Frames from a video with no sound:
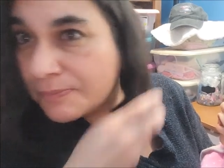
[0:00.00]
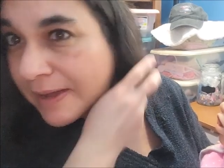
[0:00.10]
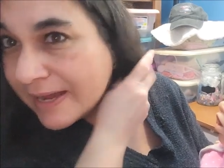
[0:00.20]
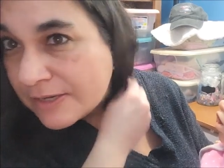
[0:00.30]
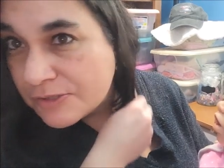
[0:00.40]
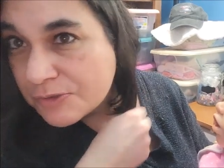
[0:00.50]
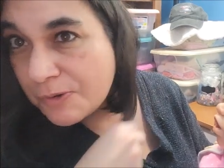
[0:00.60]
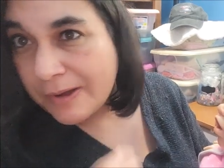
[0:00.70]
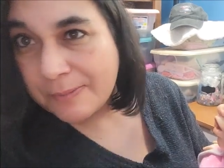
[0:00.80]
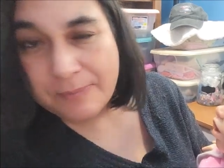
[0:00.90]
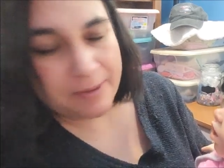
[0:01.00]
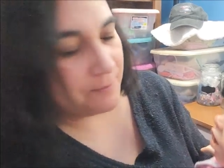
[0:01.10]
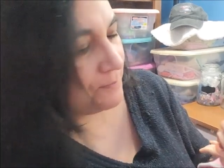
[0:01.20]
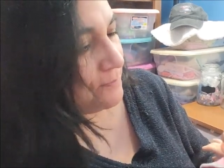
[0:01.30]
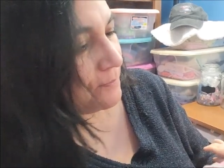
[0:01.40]
My hair's growing but,
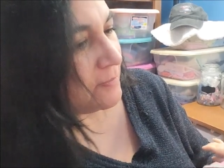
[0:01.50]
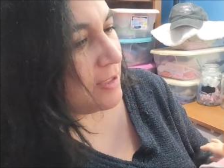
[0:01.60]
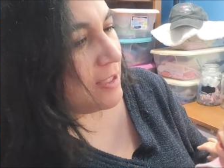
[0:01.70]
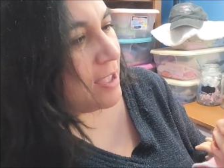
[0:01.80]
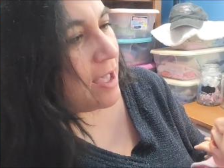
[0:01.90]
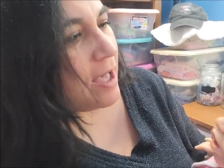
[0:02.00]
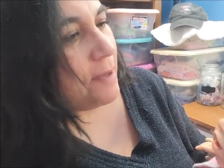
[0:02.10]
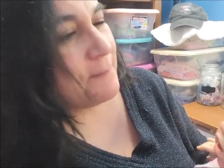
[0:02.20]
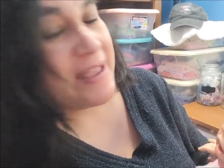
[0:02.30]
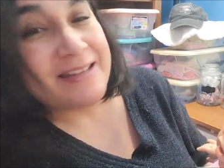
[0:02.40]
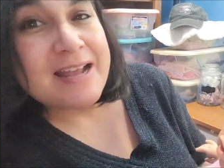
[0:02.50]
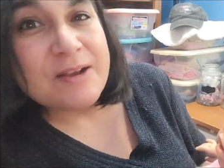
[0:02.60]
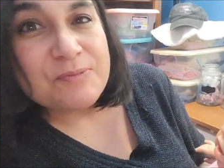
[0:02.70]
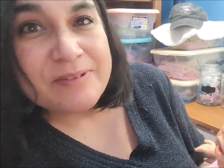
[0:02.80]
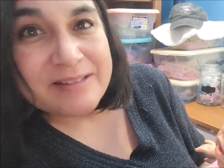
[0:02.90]
Um, and I
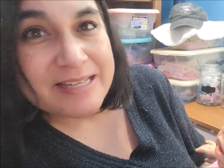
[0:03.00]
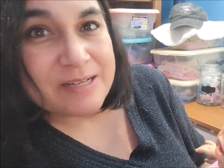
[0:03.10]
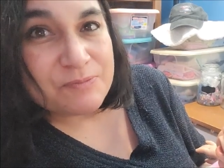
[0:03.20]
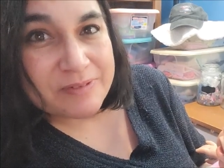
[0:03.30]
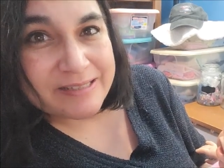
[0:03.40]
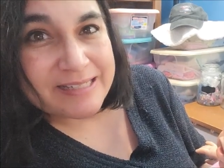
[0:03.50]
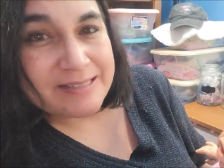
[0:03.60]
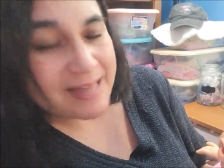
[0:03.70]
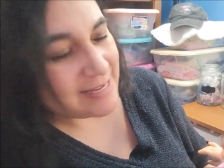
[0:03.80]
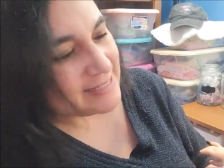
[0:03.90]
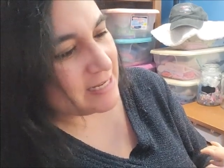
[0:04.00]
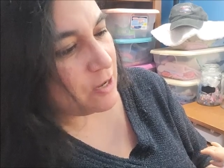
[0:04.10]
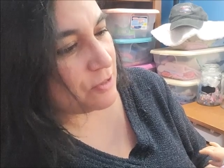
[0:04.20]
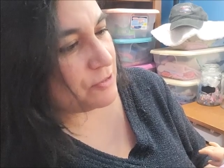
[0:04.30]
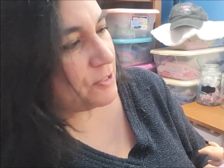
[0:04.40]
really, really liked it
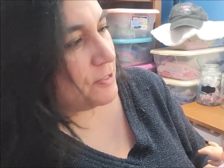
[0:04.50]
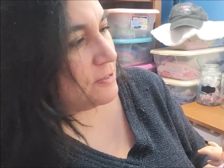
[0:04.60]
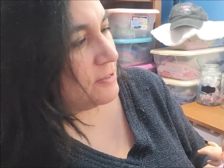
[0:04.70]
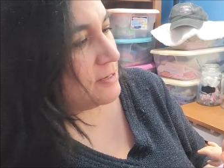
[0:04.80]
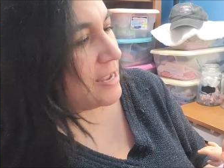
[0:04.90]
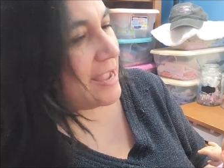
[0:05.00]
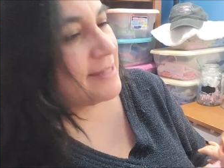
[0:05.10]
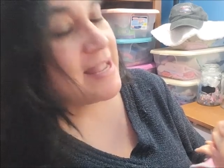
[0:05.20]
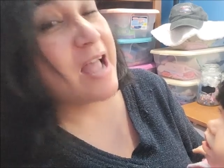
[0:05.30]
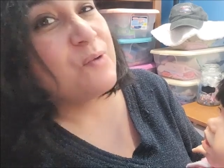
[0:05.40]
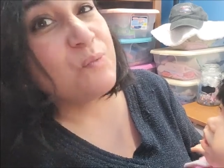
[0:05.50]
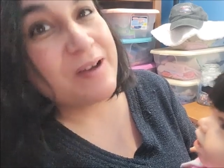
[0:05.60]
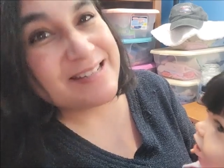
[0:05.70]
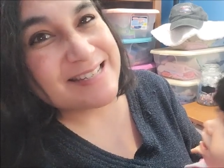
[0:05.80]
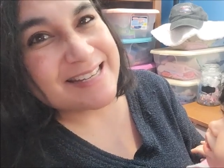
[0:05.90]
on her. And I
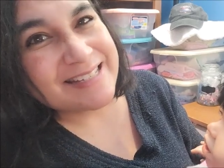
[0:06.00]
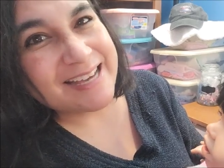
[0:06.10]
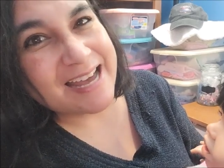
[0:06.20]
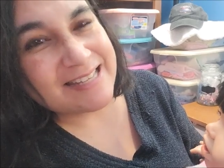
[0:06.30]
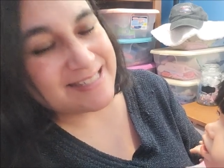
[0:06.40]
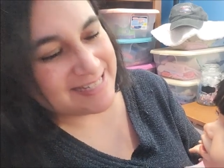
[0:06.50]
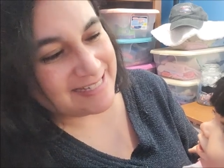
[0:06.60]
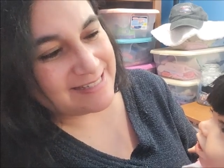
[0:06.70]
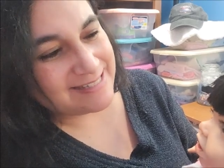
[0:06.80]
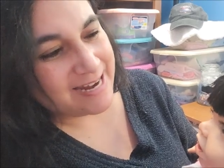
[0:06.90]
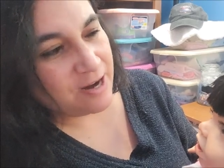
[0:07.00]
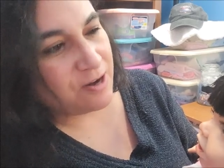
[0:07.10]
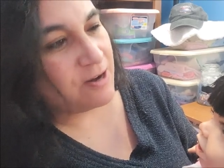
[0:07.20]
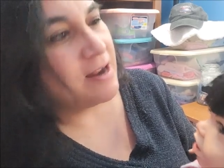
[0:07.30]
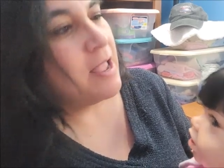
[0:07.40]
was going to cut Xena's hair.